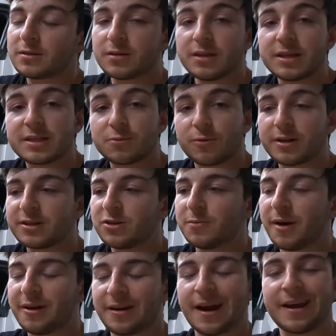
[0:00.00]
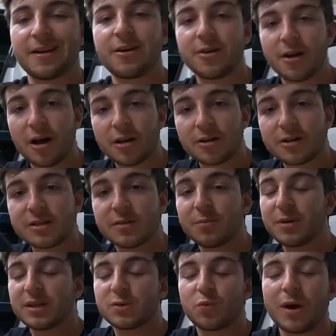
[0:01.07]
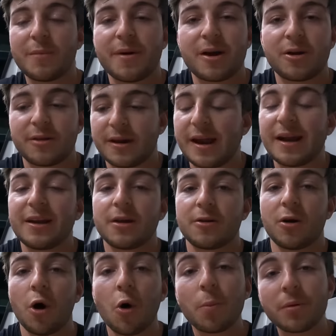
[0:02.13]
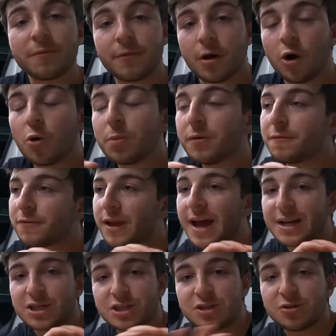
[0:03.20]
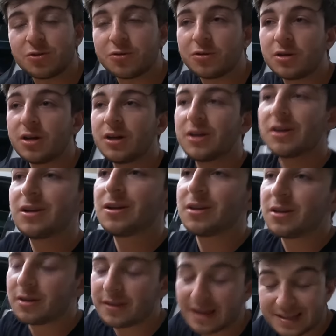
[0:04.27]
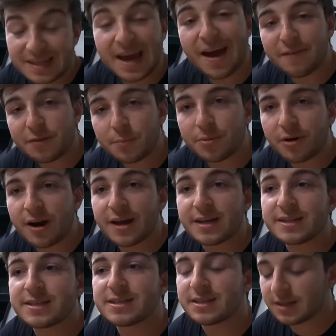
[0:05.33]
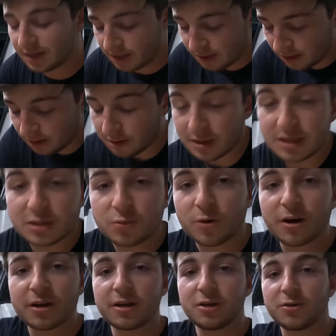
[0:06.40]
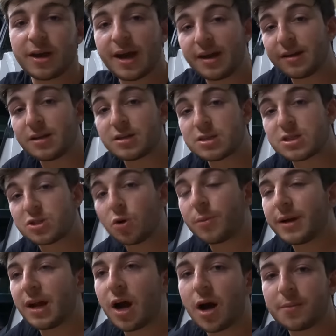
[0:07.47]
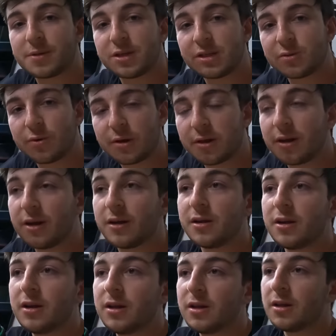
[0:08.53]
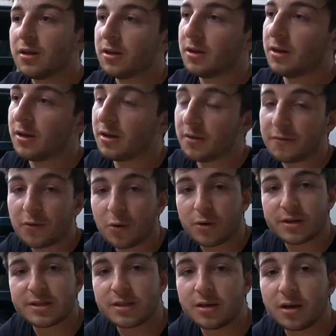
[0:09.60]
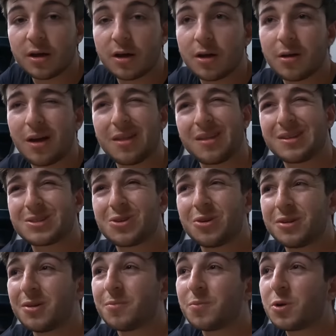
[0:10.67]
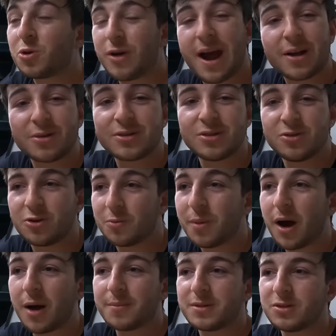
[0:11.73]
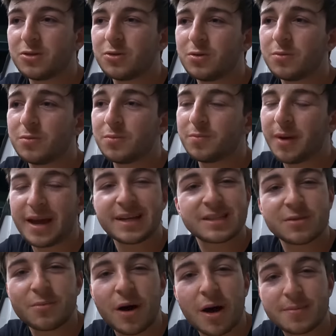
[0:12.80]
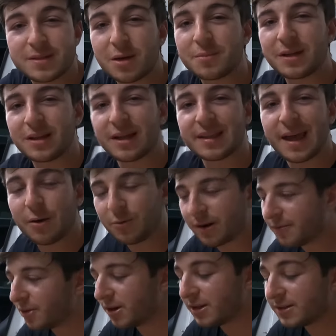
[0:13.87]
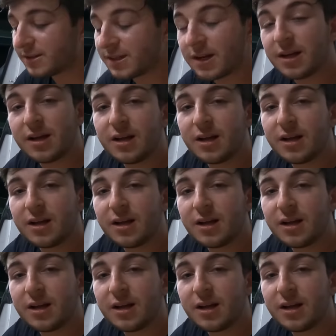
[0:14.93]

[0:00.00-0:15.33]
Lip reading: This runs you about $900, but it's way better than any other open flash tune. That's half the price. This one, you get so many options with it. Of course, I think it's called the Crackle Tune or Pop Tune, Bangs and Pop, something like that, whatever it is.